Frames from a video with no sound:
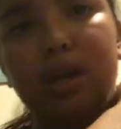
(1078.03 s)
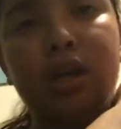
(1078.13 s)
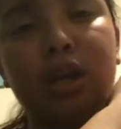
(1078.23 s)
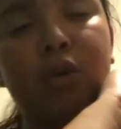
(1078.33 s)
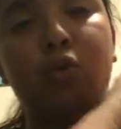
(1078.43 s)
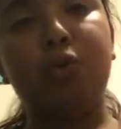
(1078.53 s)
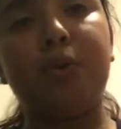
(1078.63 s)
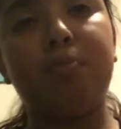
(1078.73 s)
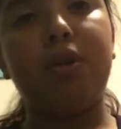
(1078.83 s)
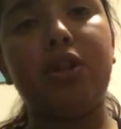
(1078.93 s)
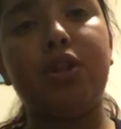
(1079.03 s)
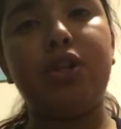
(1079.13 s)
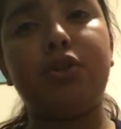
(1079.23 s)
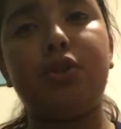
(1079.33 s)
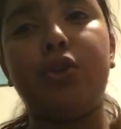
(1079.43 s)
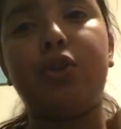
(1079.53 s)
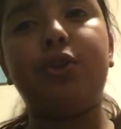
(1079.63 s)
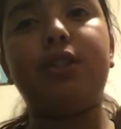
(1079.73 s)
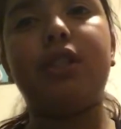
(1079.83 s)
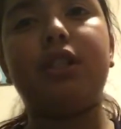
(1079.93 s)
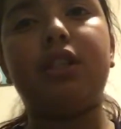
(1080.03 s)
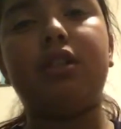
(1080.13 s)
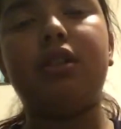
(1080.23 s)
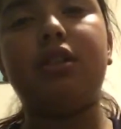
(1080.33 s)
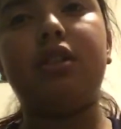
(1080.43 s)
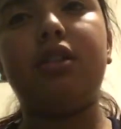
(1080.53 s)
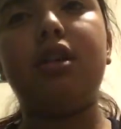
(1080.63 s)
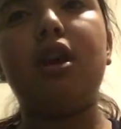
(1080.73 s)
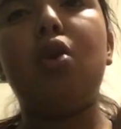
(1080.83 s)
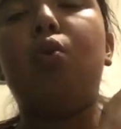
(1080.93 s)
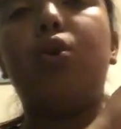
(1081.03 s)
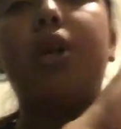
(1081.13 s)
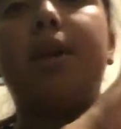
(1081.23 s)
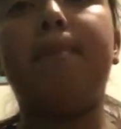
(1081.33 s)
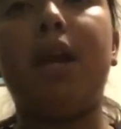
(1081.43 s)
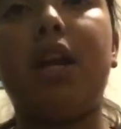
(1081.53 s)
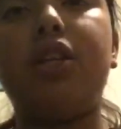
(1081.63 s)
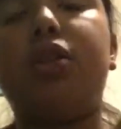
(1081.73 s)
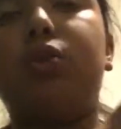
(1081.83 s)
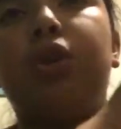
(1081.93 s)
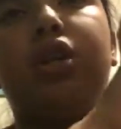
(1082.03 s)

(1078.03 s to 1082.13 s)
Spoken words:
your older brothers or your older sisters or your parents or